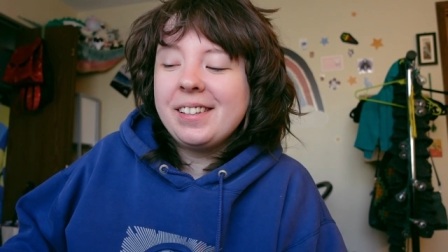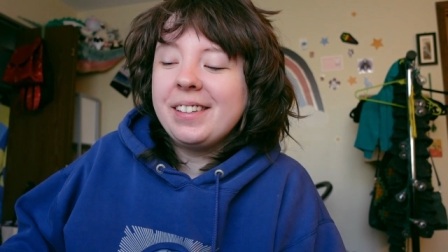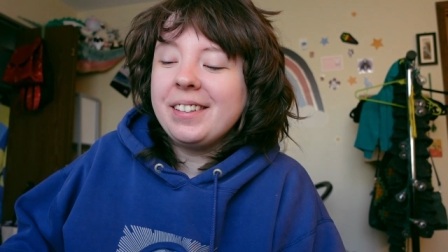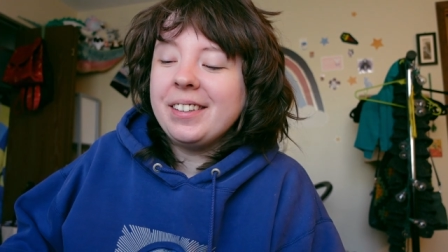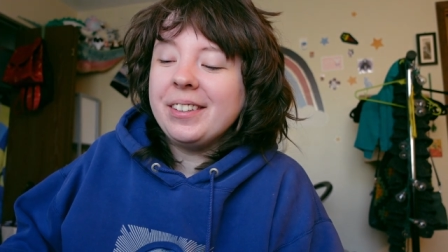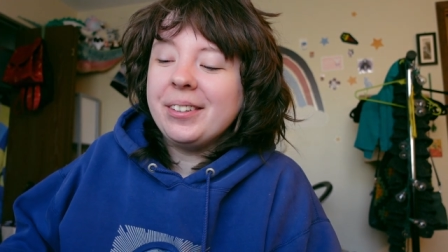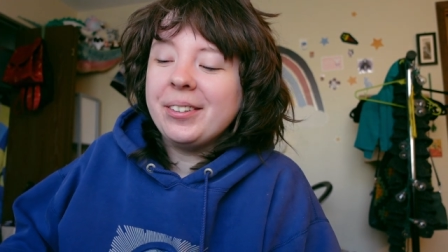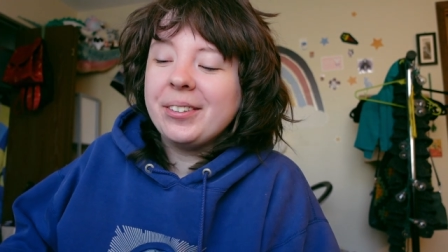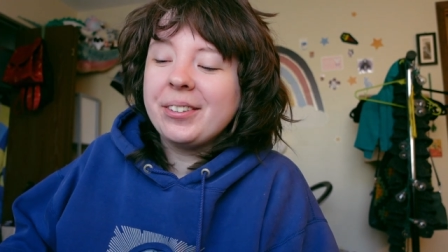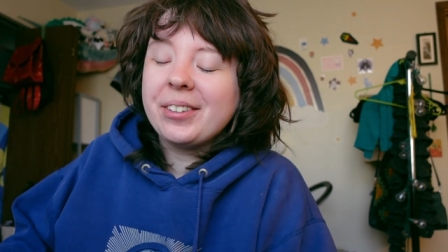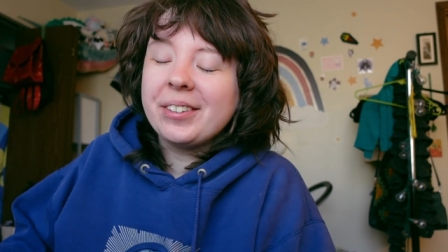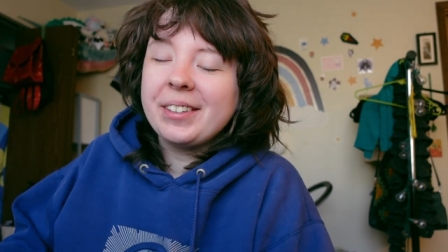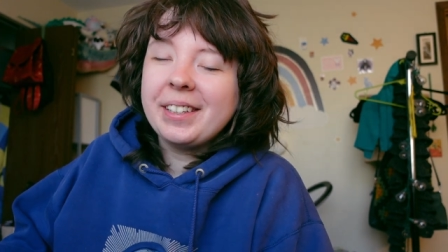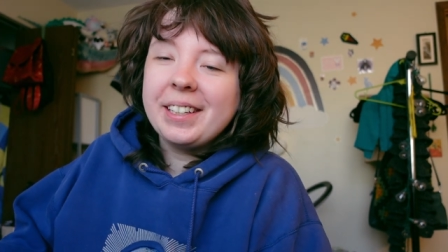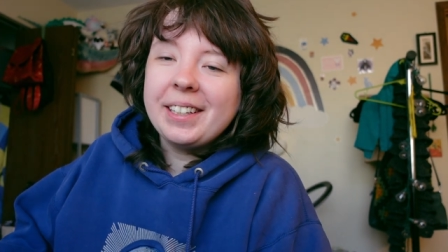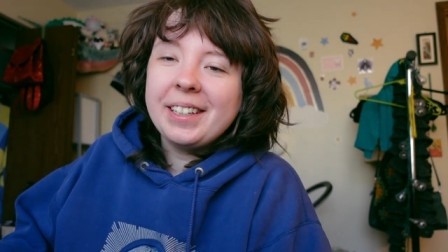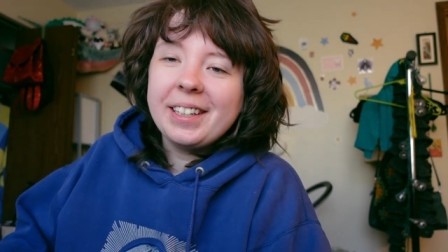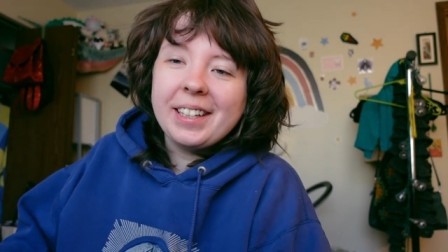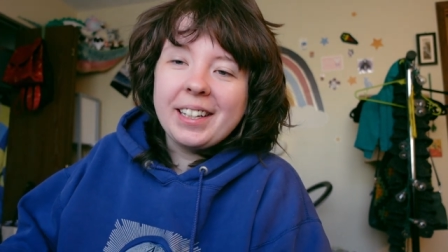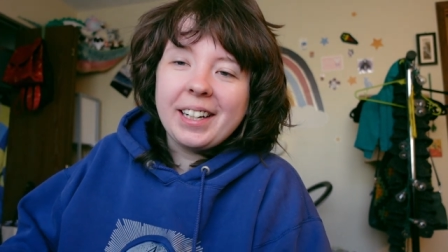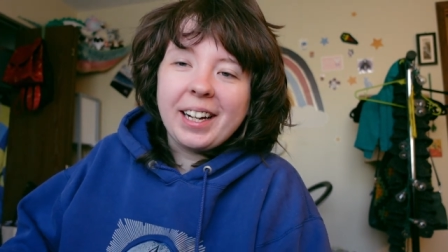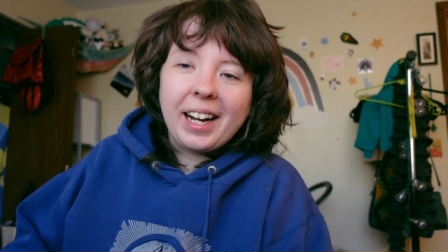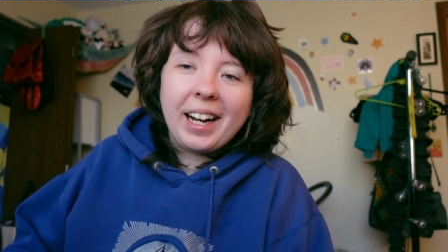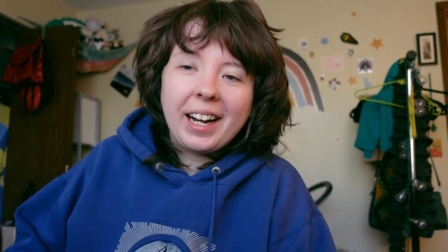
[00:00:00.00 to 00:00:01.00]

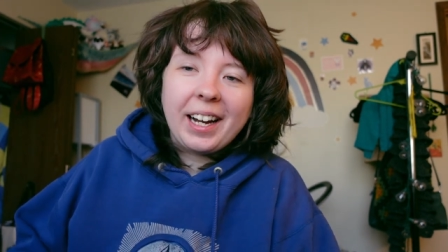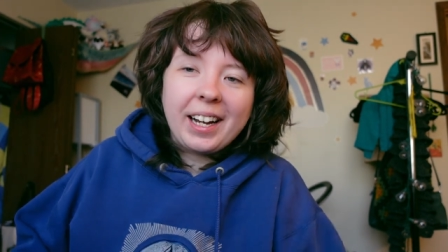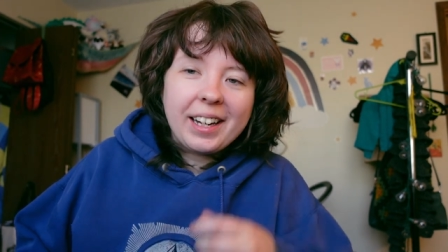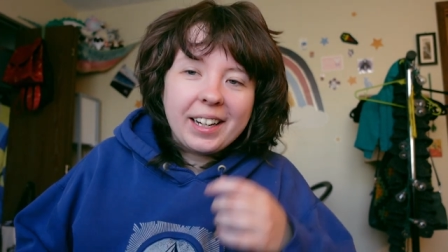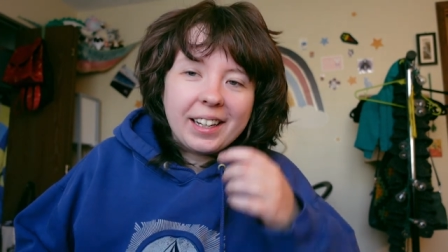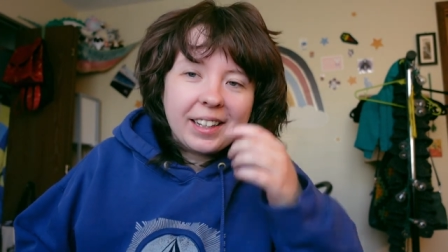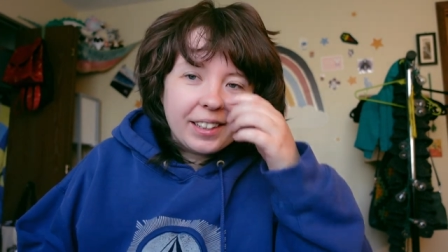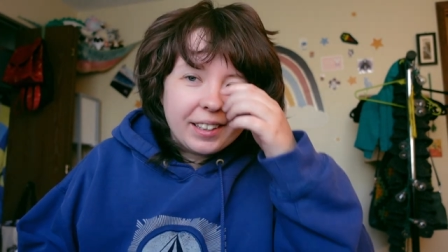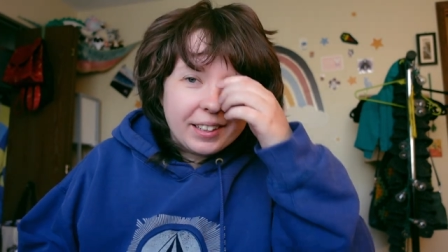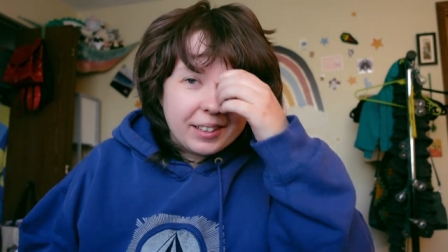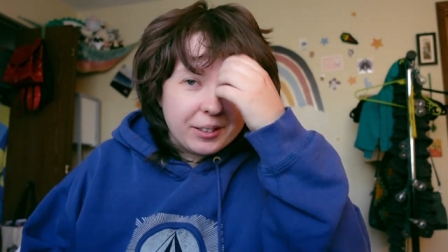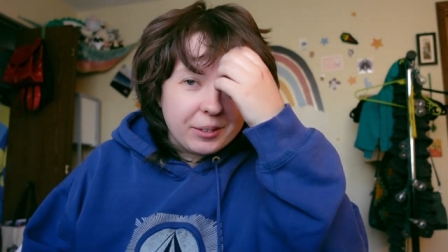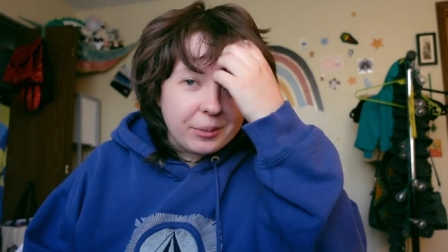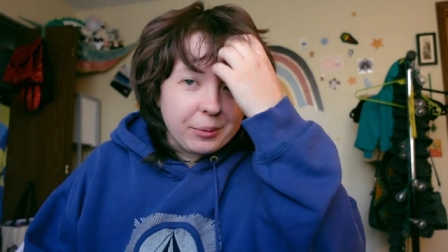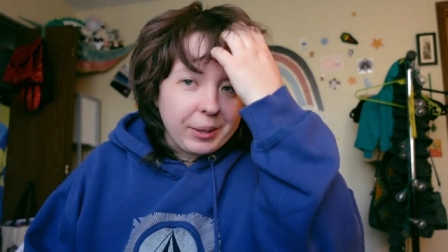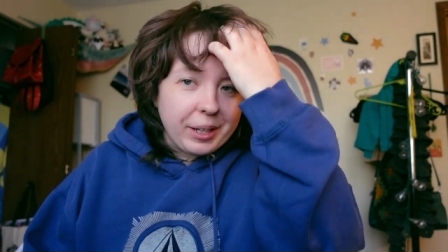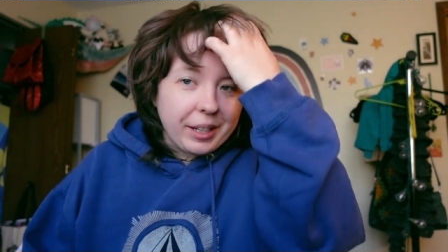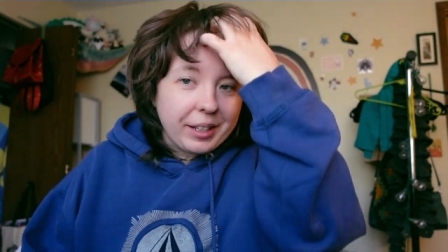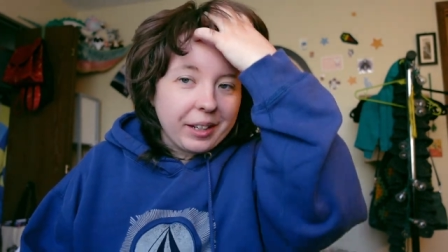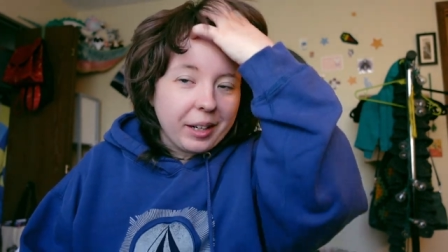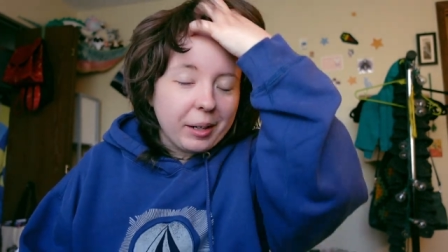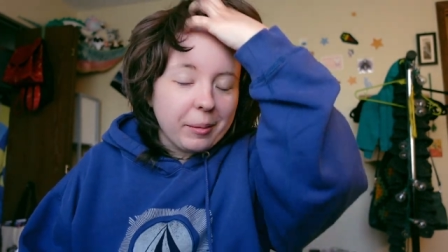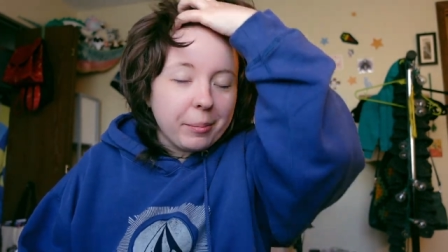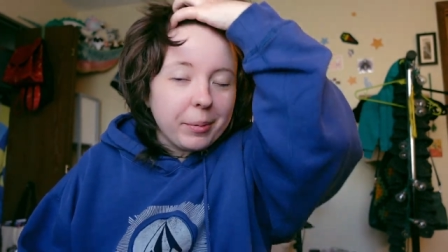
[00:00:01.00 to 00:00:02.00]
Usually I
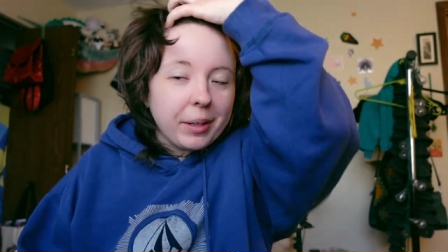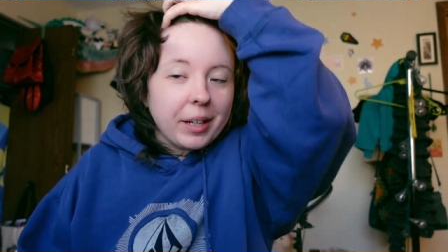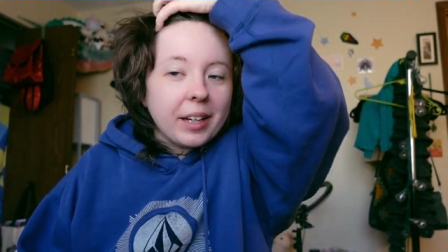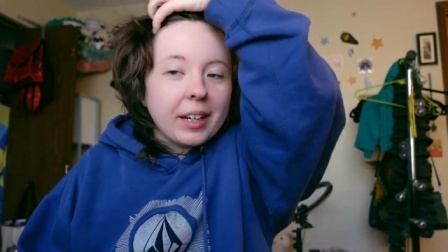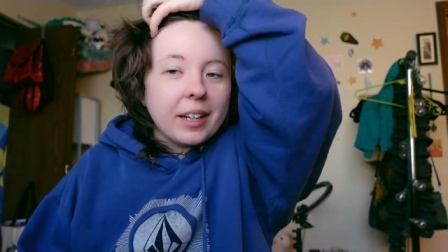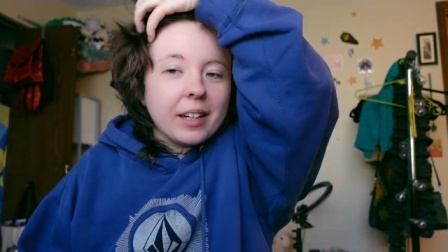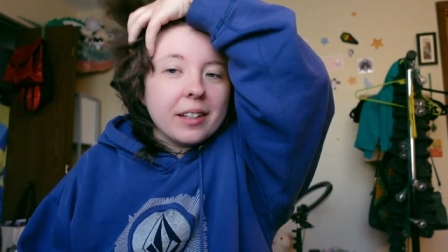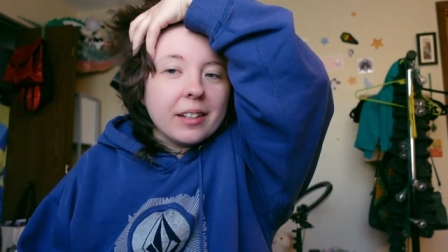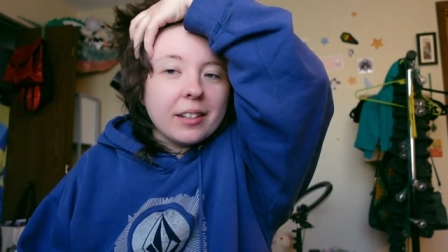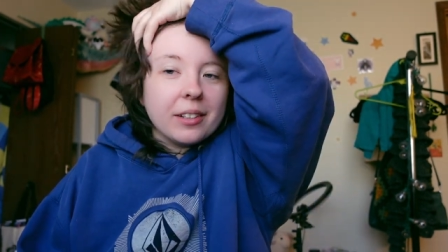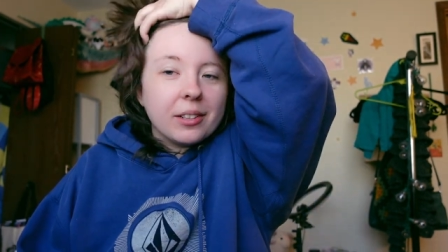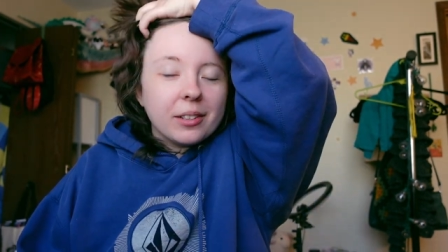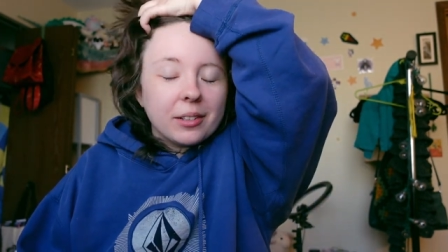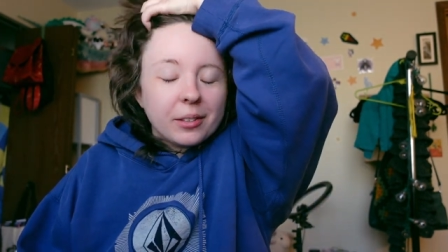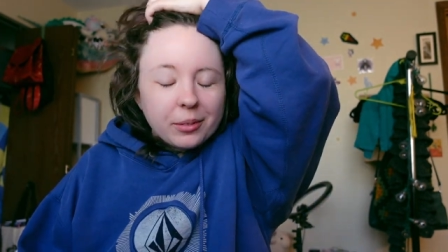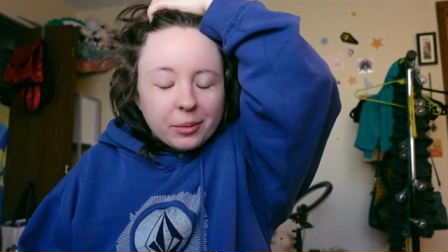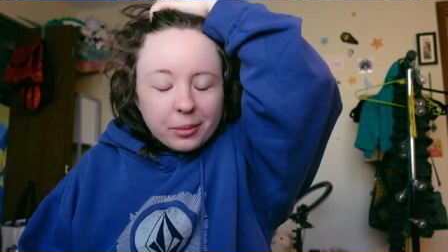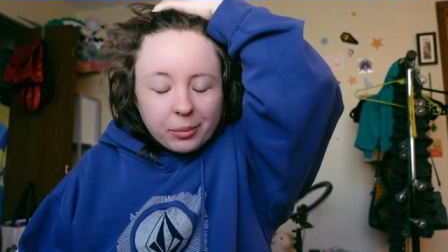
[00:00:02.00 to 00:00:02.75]
wake up and